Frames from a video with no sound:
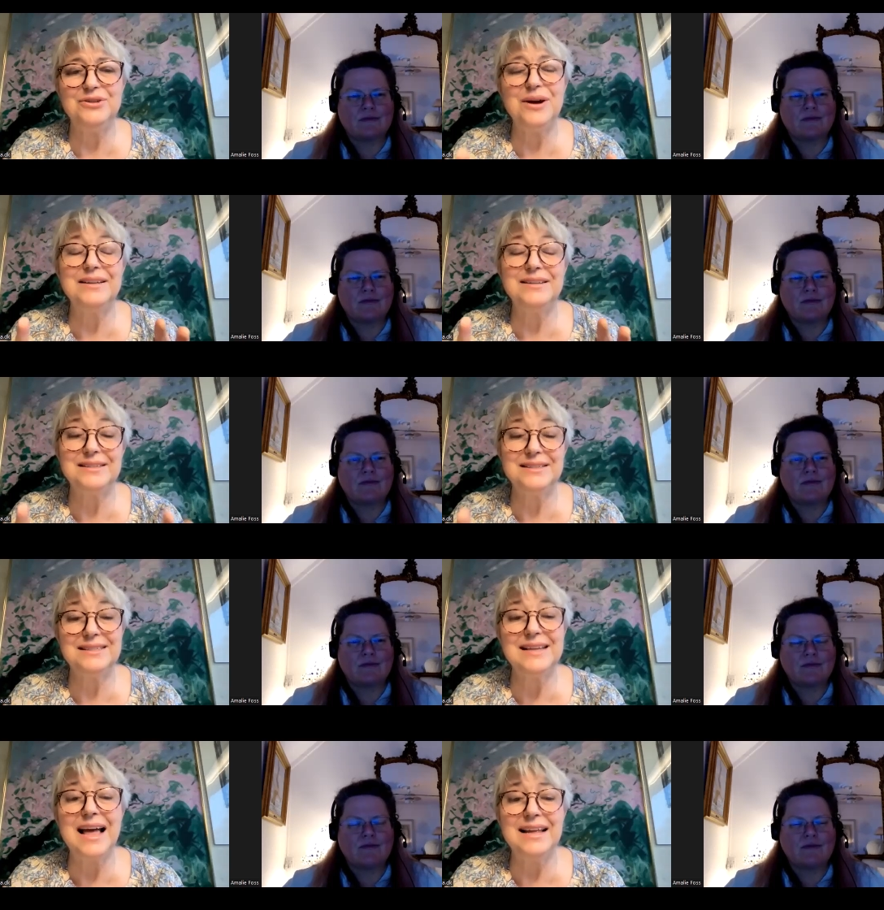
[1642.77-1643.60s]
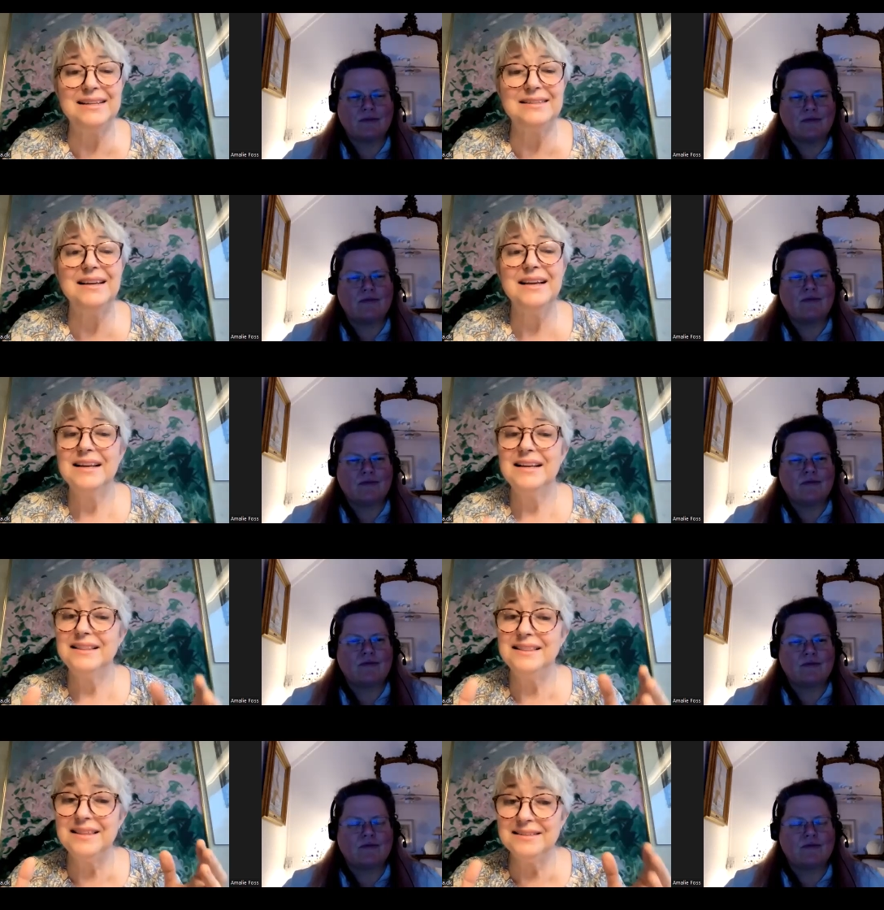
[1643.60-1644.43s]
Speaker 1: to understand
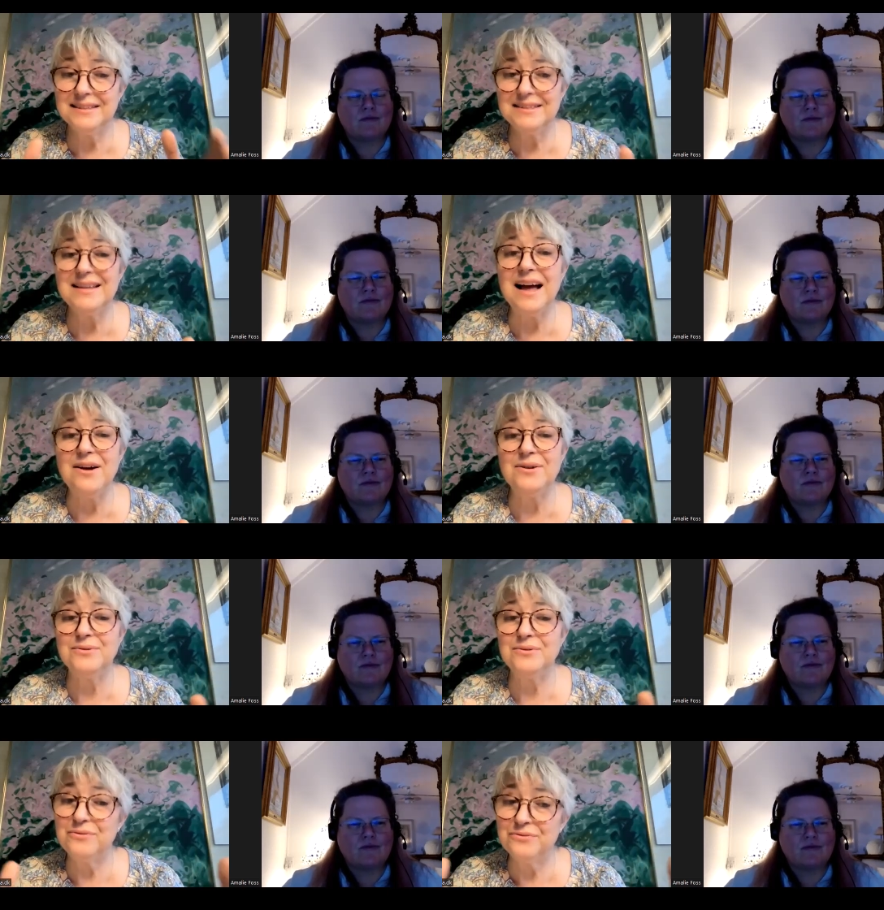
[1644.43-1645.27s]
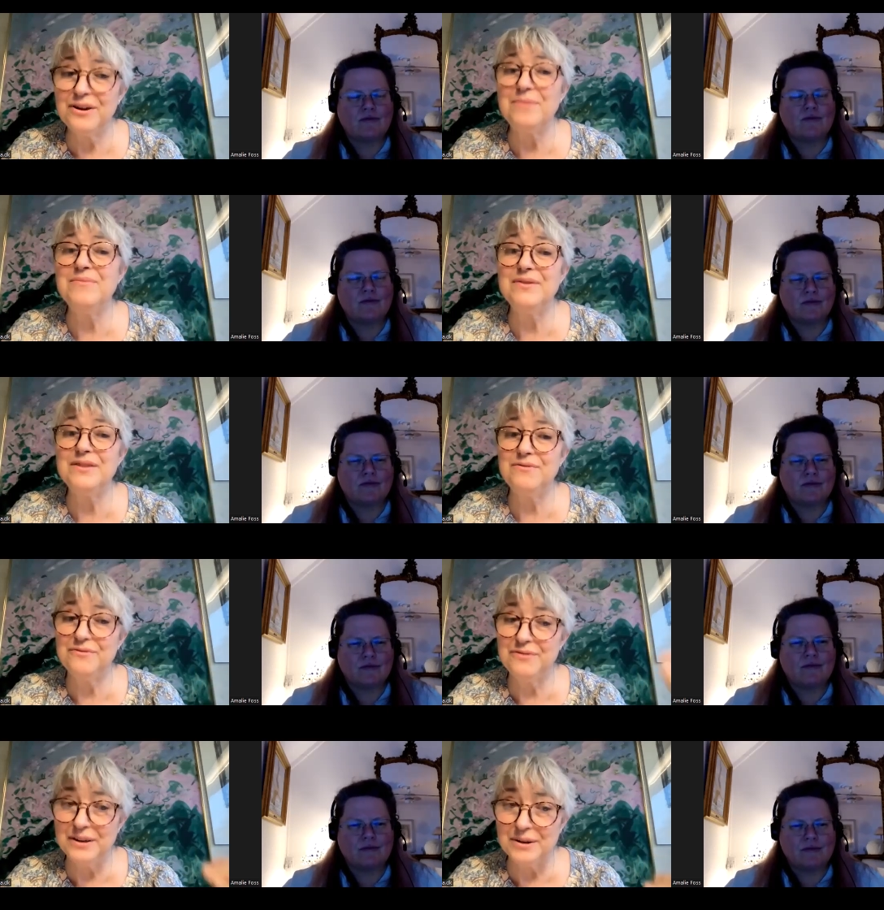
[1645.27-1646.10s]
the sound from the
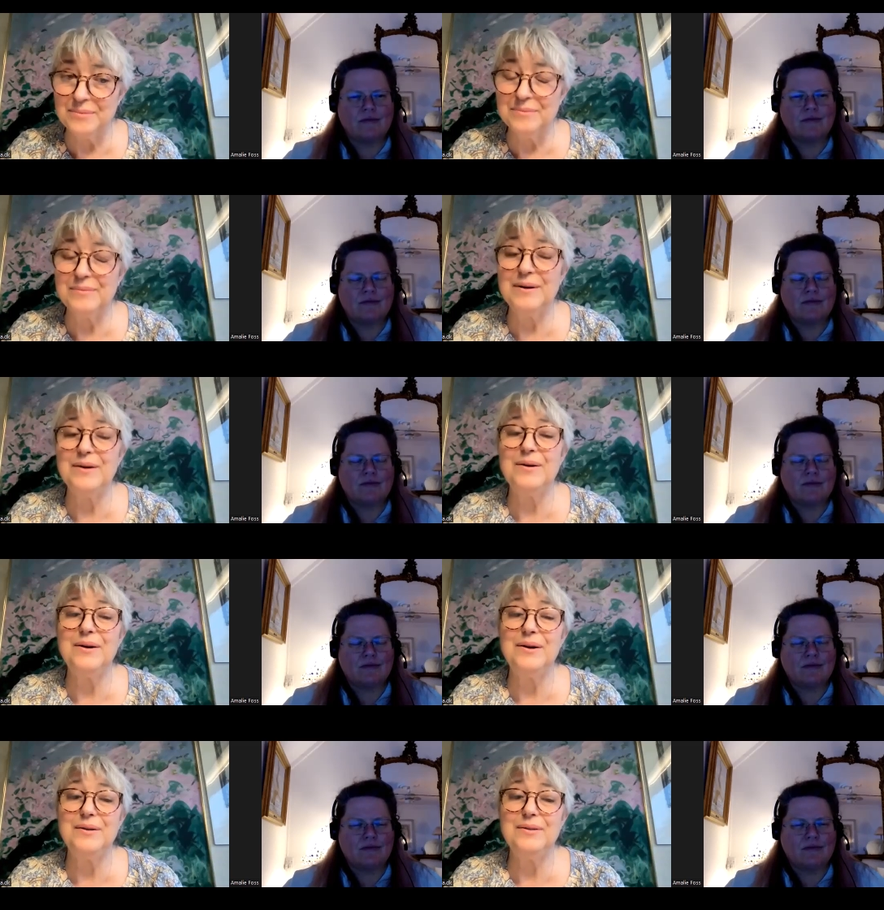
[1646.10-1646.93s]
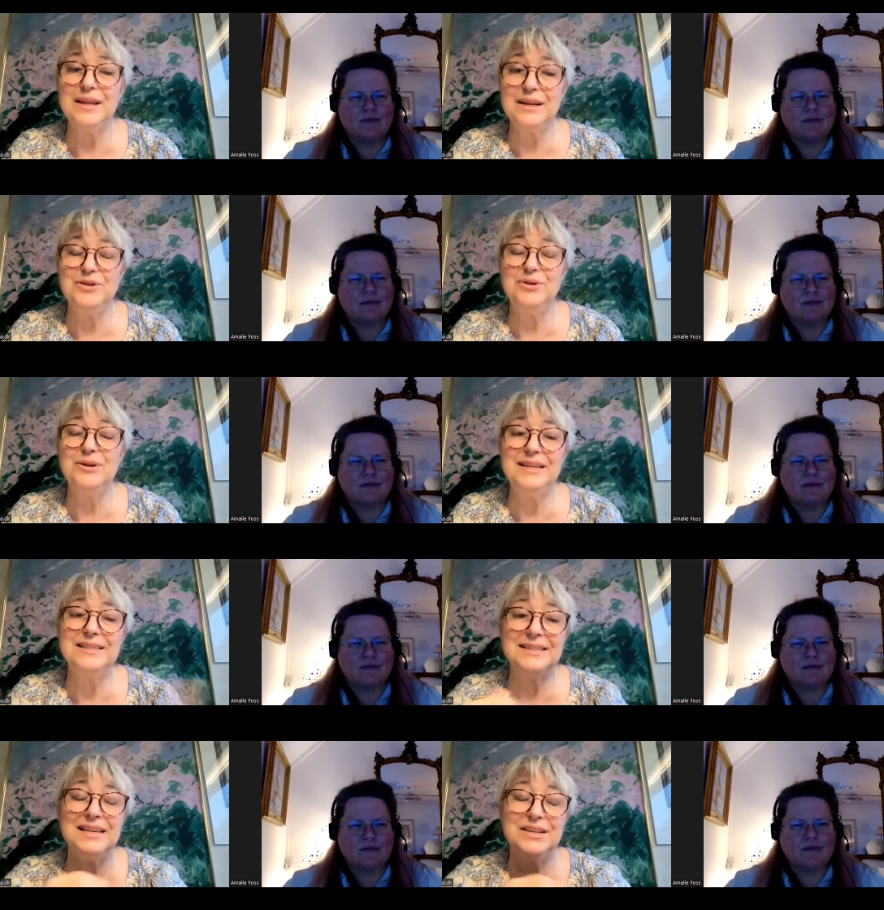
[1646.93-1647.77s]
film Mm. that you're
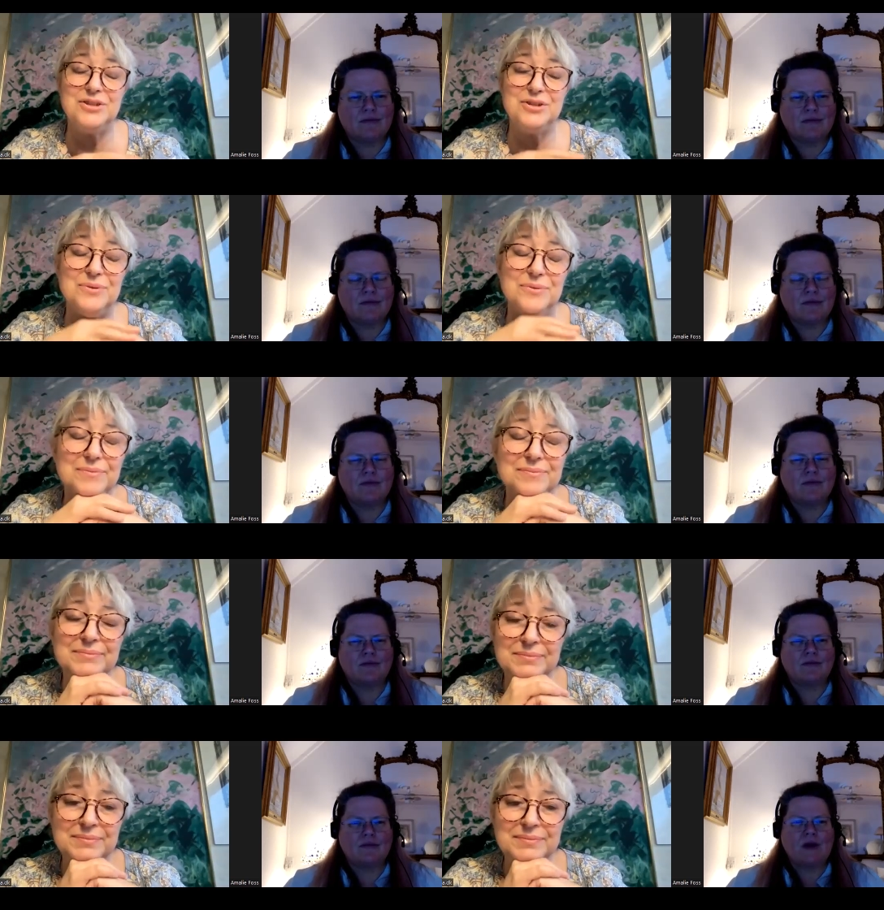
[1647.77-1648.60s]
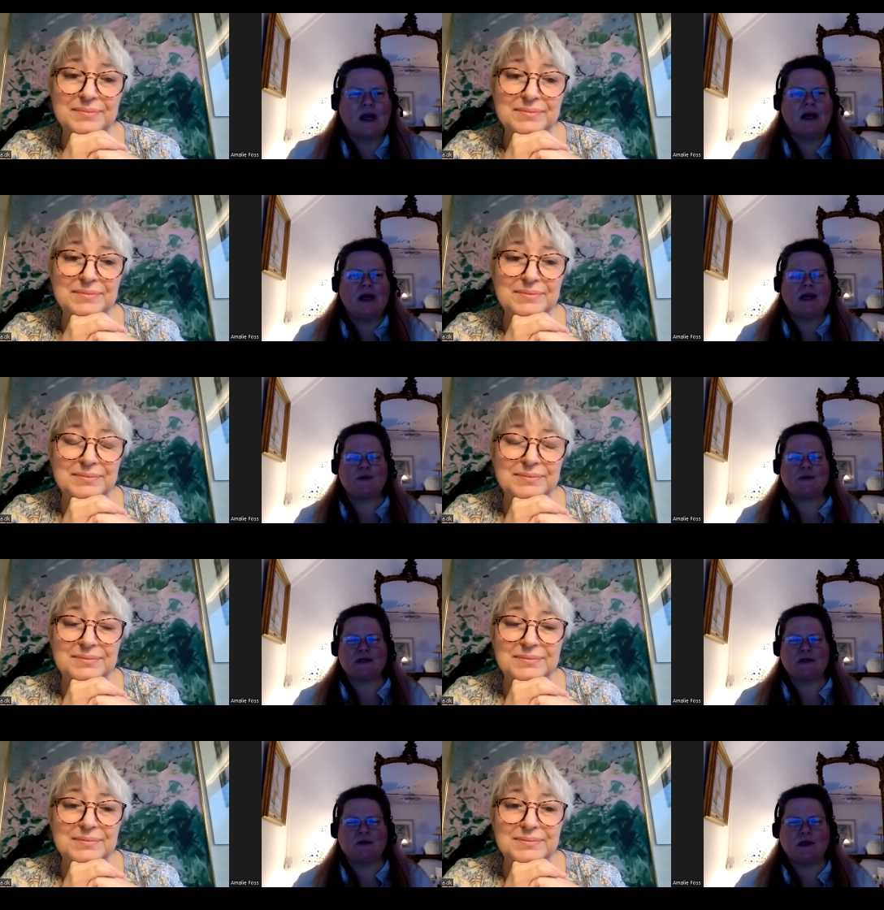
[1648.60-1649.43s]
listening to.
Speaker 2: Mm.
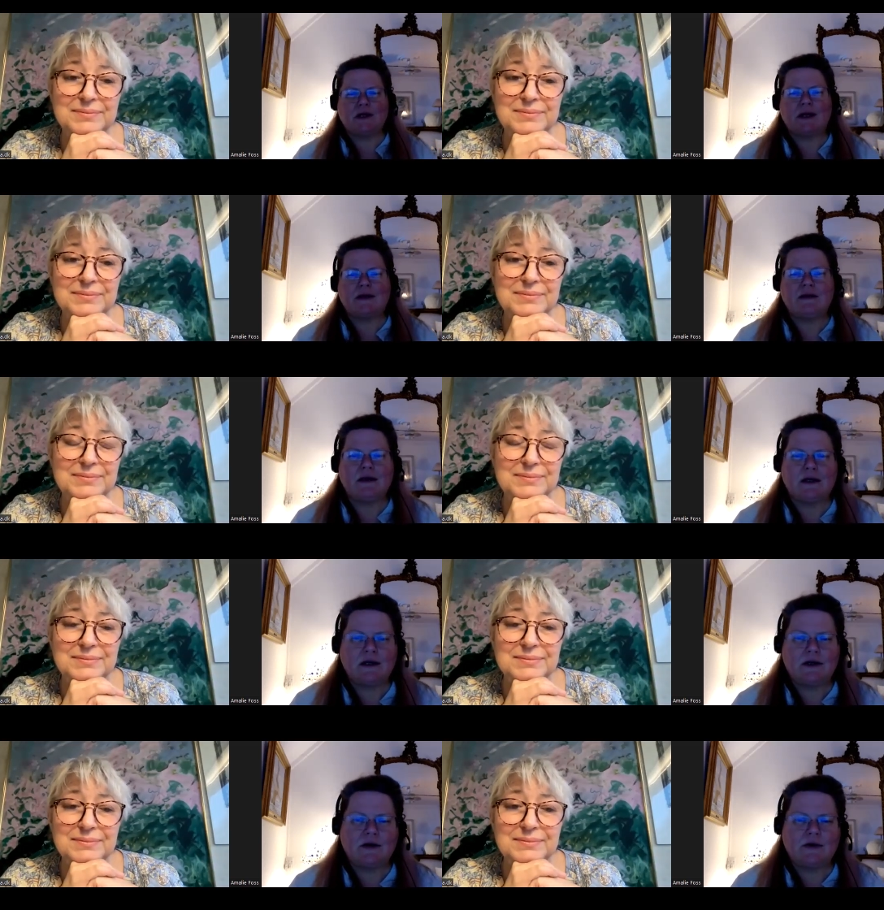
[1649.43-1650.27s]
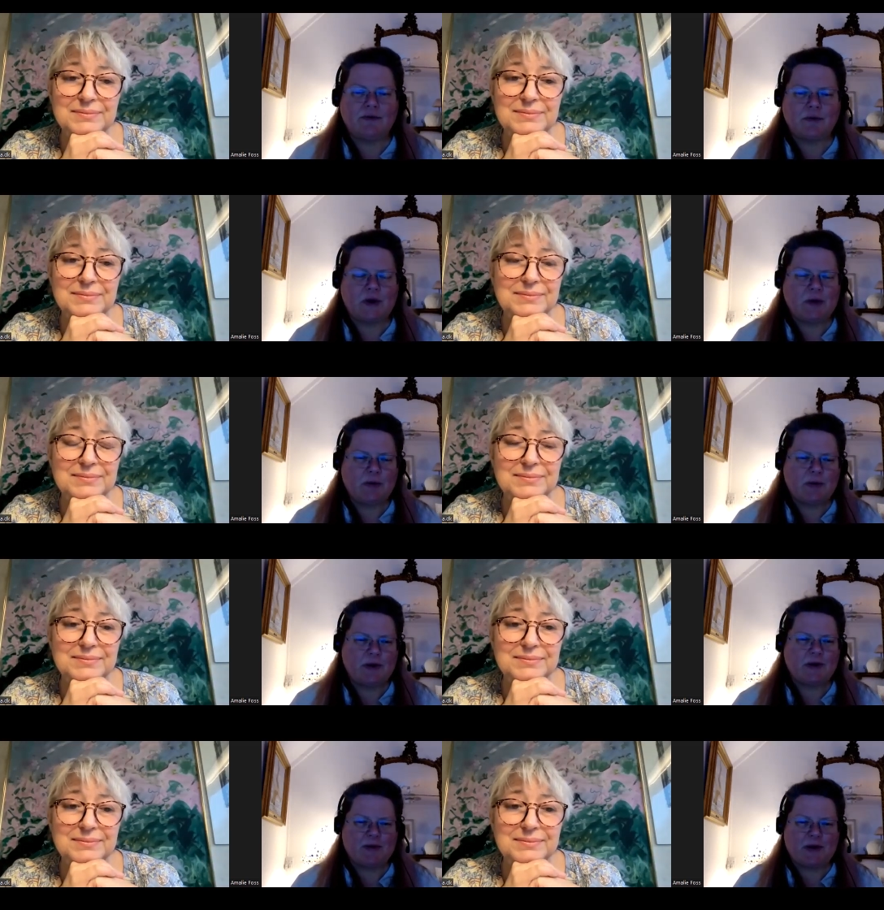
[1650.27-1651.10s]
Absolutely. I think a lot of
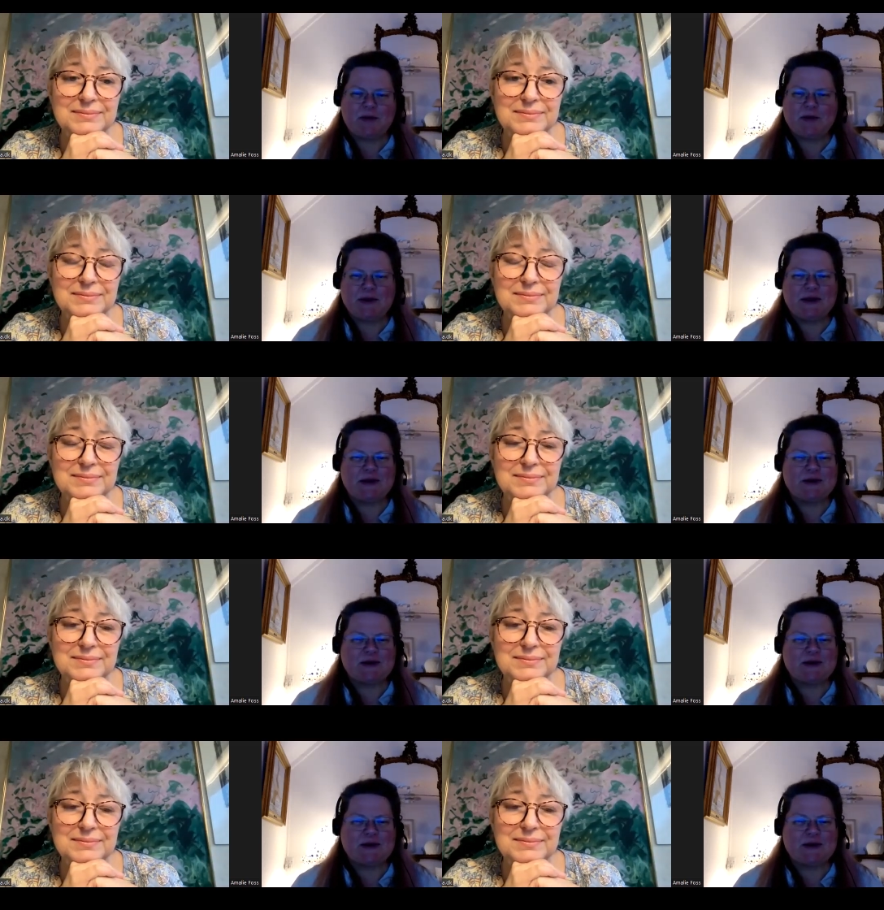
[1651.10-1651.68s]
people the people in